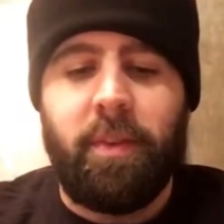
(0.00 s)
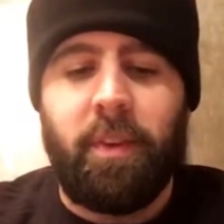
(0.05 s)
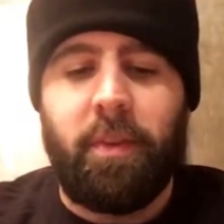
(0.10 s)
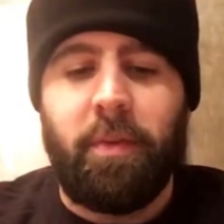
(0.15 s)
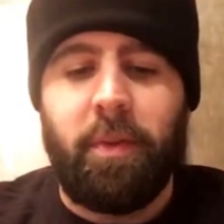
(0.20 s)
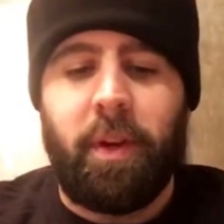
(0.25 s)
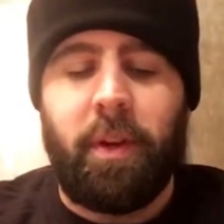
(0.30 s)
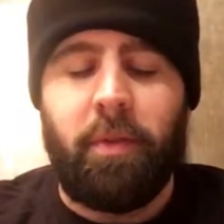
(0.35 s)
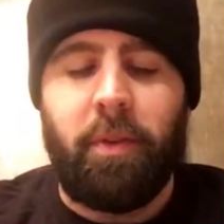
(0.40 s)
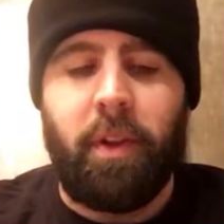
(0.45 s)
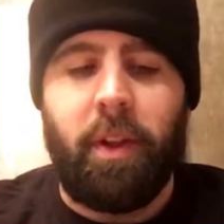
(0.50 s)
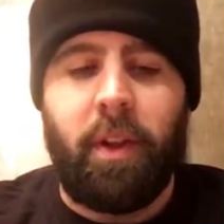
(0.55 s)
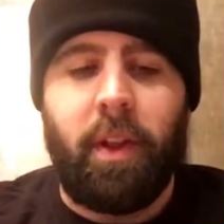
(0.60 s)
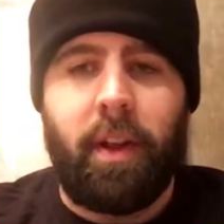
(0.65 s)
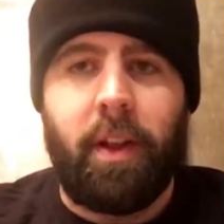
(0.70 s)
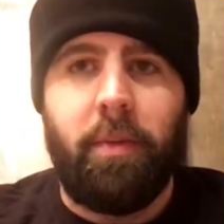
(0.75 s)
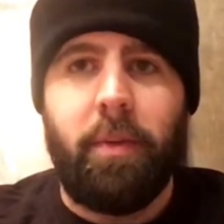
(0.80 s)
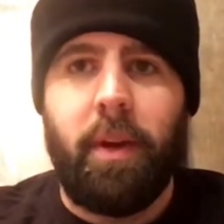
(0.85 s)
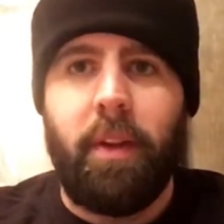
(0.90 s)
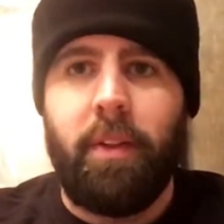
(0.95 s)
this is what I really
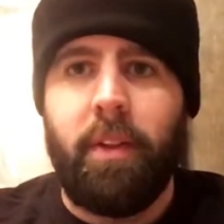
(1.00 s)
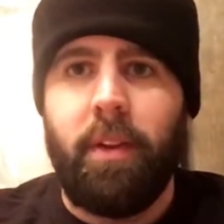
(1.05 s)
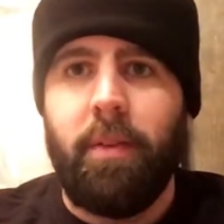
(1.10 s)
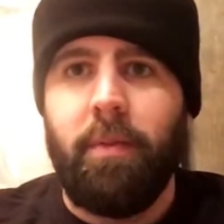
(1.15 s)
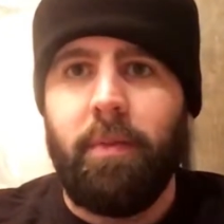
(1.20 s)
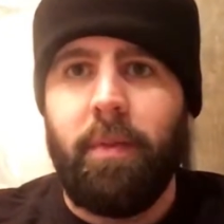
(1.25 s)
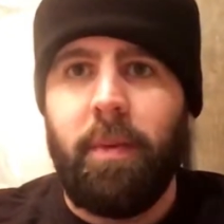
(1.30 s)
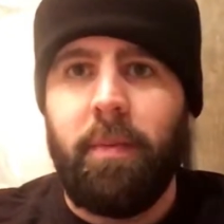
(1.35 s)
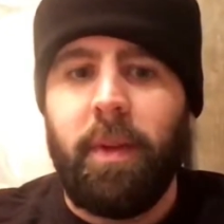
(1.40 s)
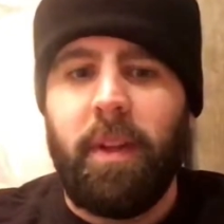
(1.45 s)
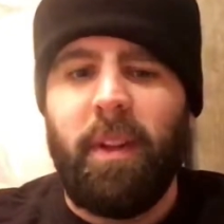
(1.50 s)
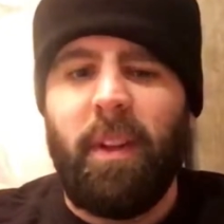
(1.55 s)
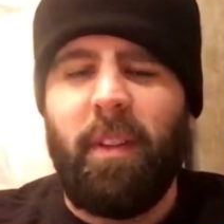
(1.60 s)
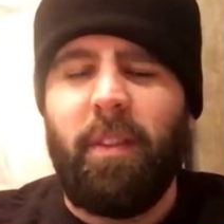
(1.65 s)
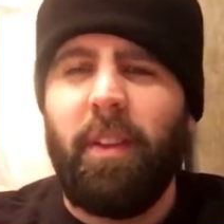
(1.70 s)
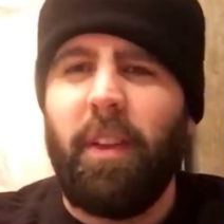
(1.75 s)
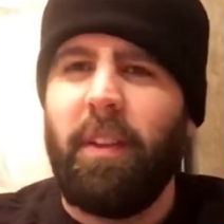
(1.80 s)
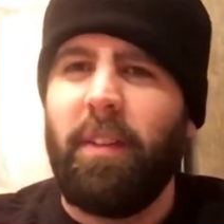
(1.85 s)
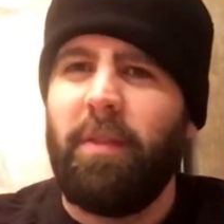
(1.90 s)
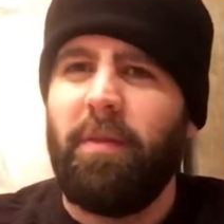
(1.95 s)
like about them. I mean,
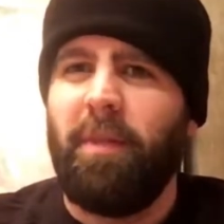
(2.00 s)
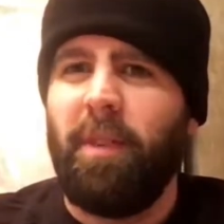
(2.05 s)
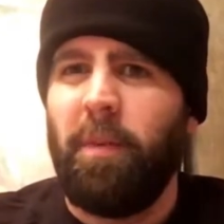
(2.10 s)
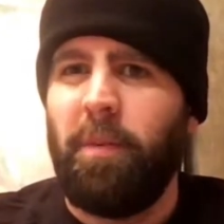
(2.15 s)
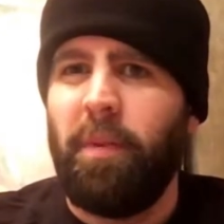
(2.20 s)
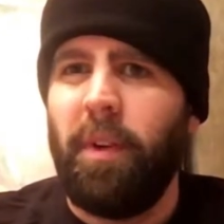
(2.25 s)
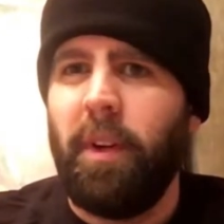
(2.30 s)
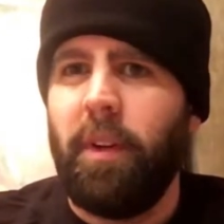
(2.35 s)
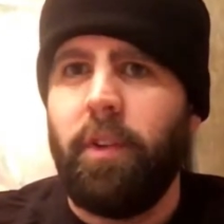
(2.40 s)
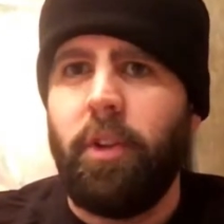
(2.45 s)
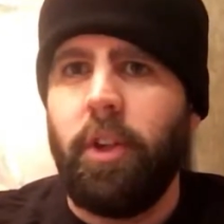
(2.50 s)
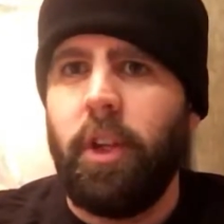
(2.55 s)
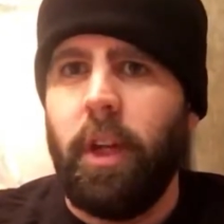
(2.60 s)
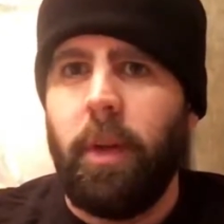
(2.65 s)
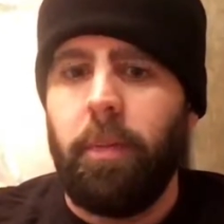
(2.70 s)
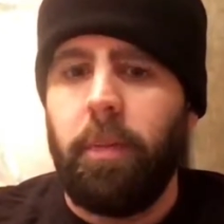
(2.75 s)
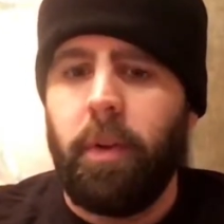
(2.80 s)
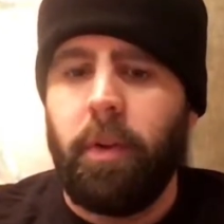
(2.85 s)
these things, they're pretty cheap.